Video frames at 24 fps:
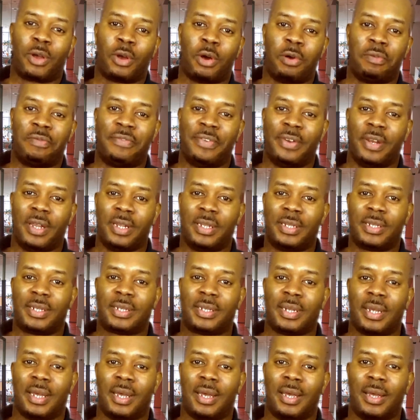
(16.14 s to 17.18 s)
confidence.
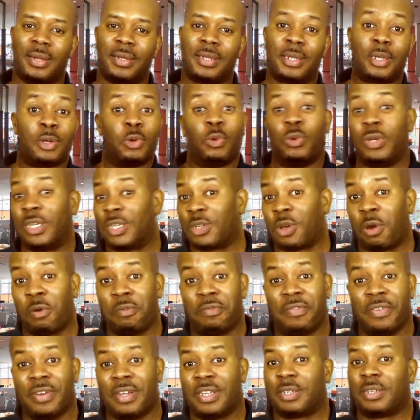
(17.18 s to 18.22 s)
Call this
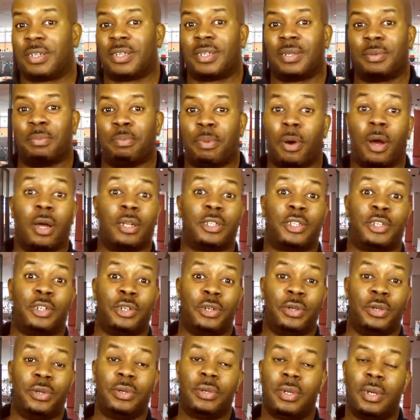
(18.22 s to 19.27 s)
confidence part
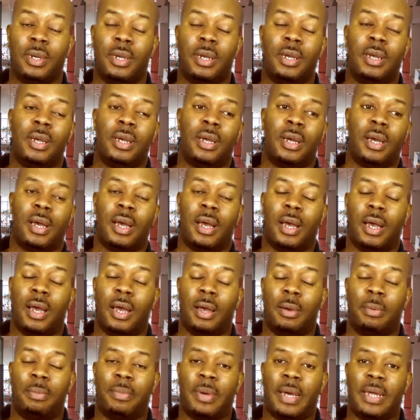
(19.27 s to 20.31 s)
2.
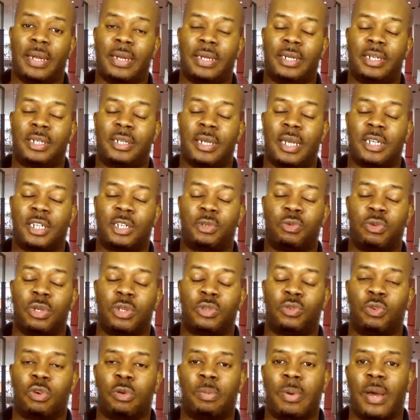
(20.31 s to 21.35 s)
And I just want to
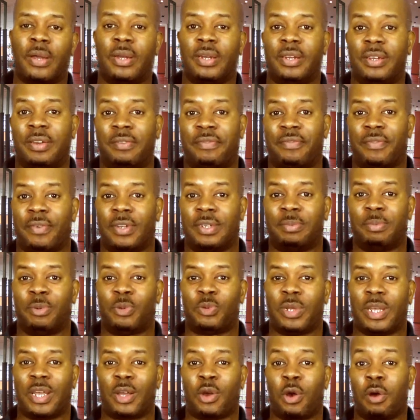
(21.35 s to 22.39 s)
talk about the difference
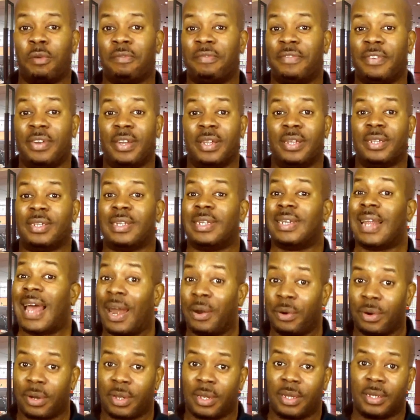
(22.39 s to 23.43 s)
between confidence and
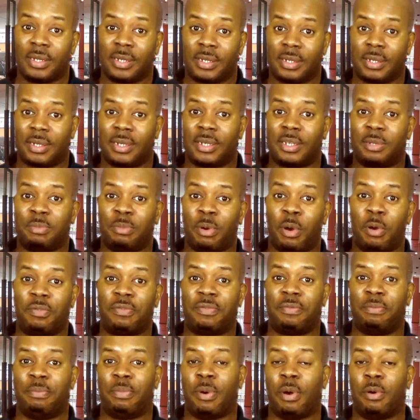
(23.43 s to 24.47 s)
arrogance, because
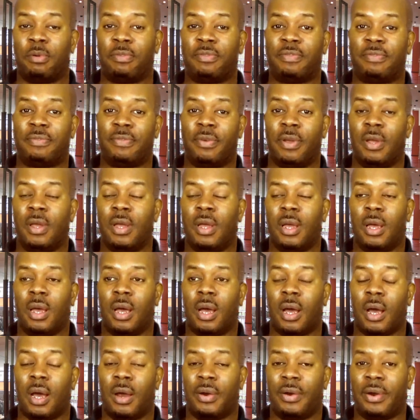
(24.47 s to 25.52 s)
both
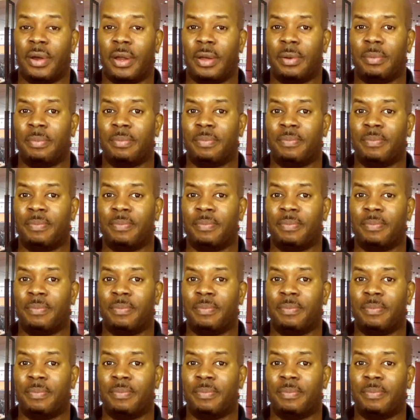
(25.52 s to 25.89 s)
are